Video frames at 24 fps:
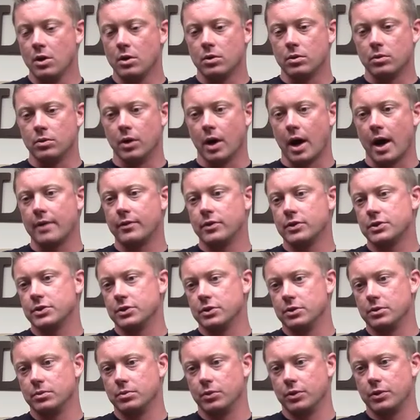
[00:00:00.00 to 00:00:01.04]
Well,
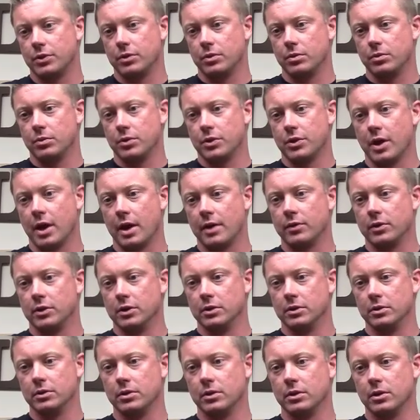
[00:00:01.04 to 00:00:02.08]
obviously with having
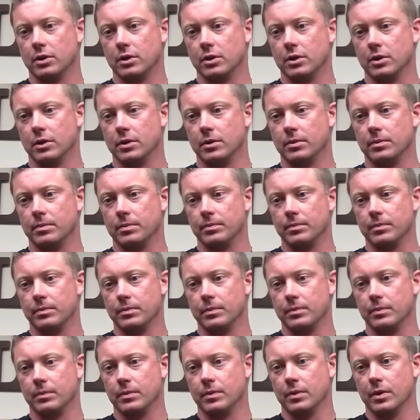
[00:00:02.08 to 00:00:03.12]
a
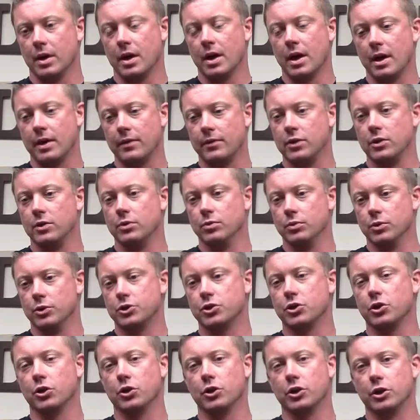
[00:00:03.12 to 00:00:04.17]
heavy
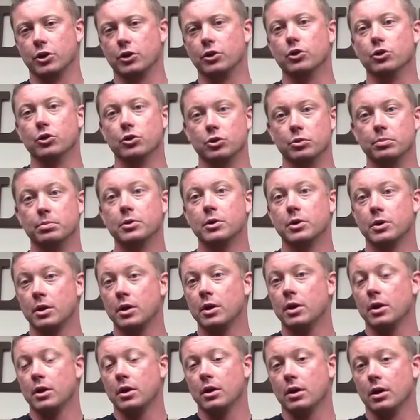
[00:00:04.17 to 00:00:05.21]
returning group,
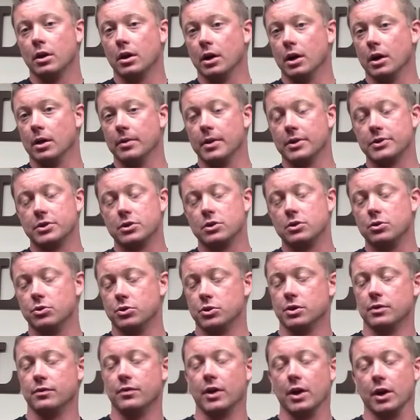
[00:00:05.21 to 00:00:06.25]
that's a huge
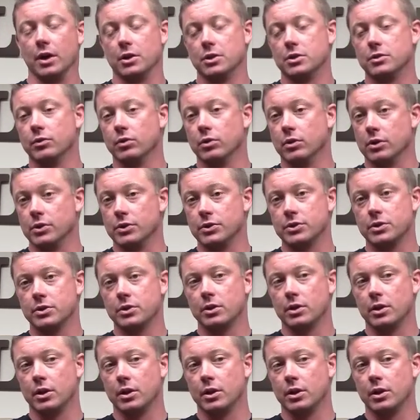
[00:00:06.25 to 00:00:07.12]
advantage for us.